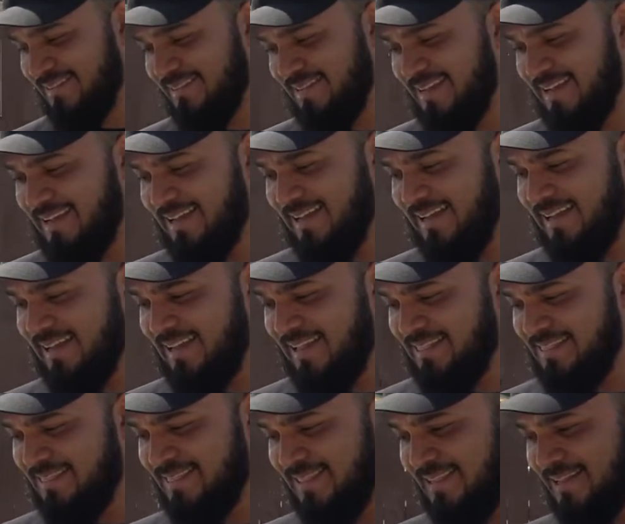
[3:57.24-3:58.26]
Yeah, I
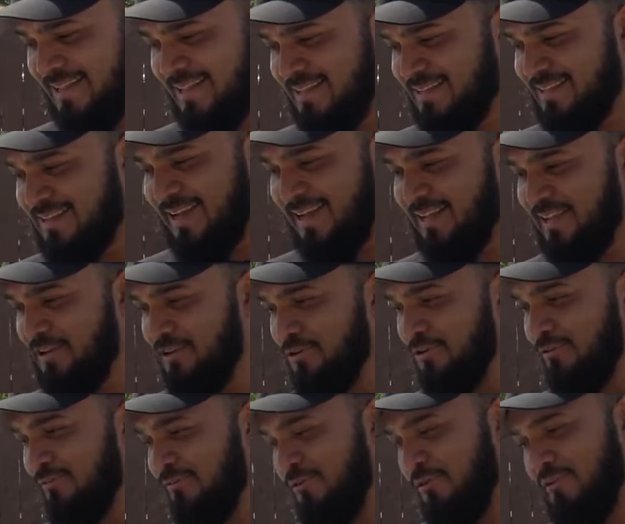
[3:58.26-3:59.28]
can
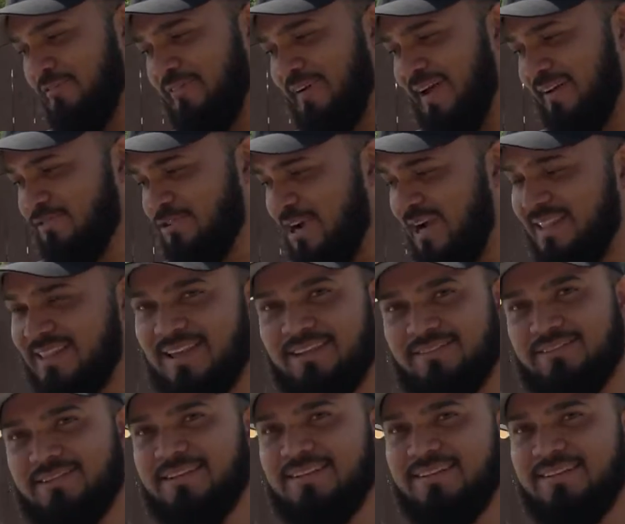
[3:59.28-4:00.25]
go 4 or 5 track days on